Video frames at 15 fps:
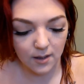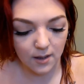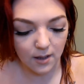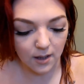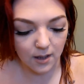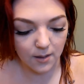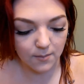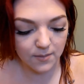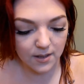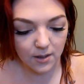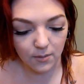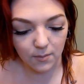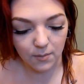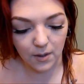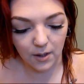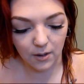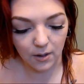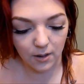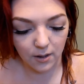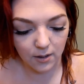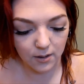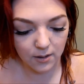it comes out
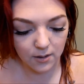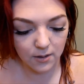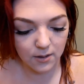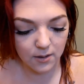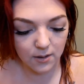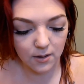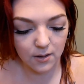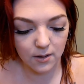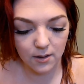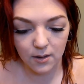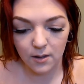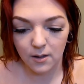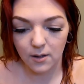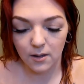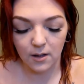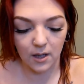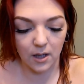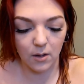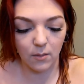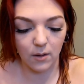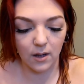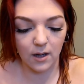better. Like
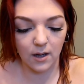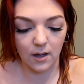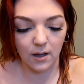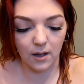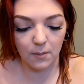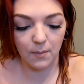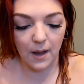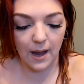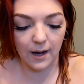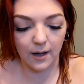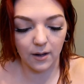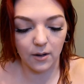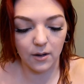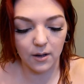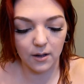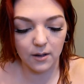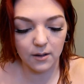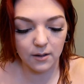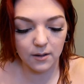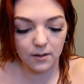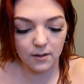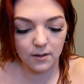you really gotta like pack it on.
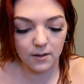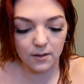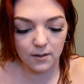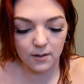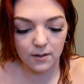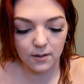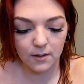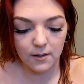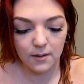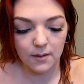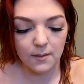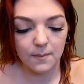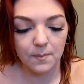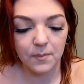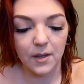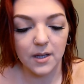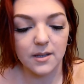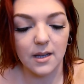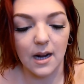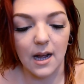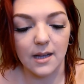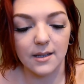Because
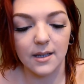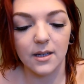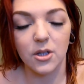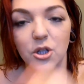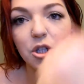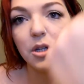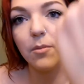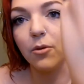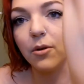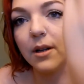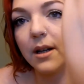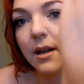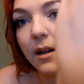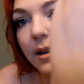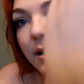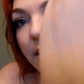it has like a shimmery